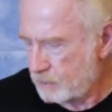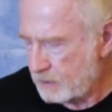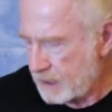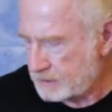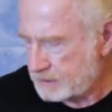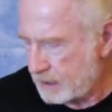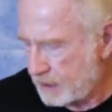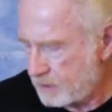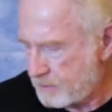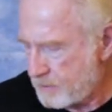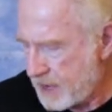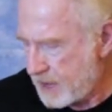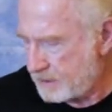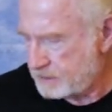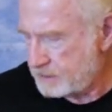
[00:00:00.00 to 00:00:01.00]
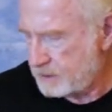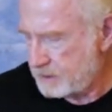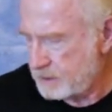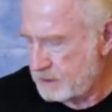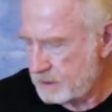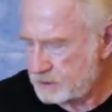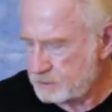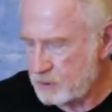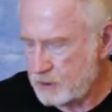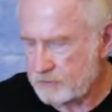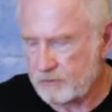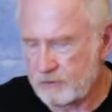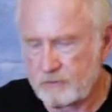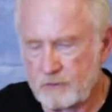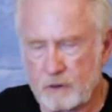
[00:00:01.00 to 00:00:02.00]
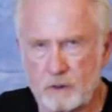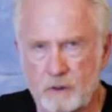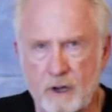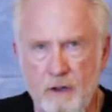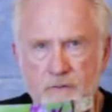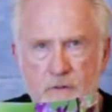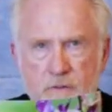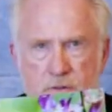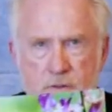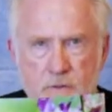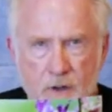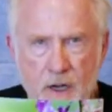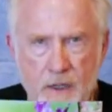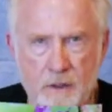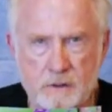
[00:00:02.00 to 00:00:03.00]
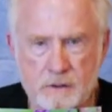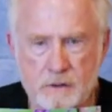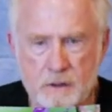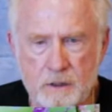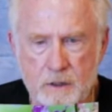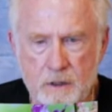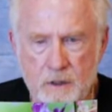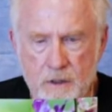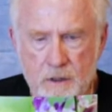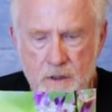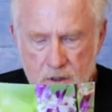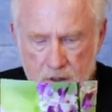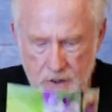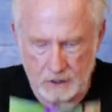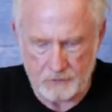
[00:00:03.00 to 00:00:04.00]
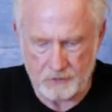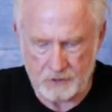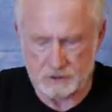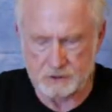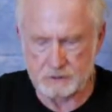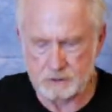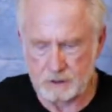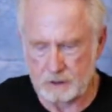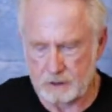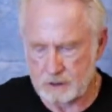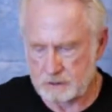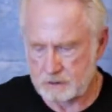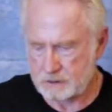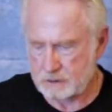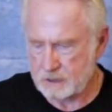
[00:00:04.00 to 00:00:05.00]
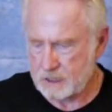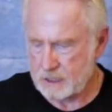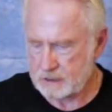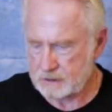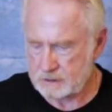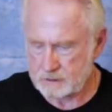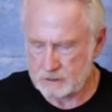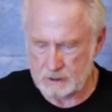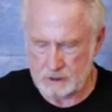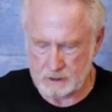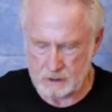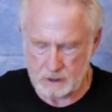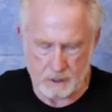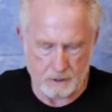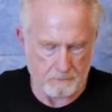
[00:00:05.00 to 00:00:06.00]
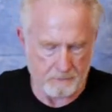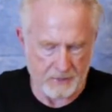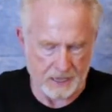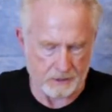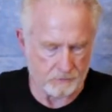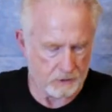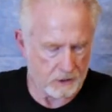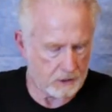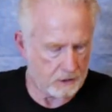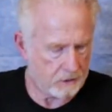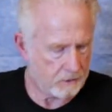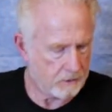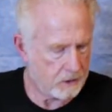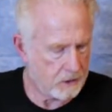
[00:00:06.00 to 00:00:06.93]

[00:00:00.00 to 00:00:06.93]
actually going to mount this beautiful photograph of Zariah in this nice little mat right here.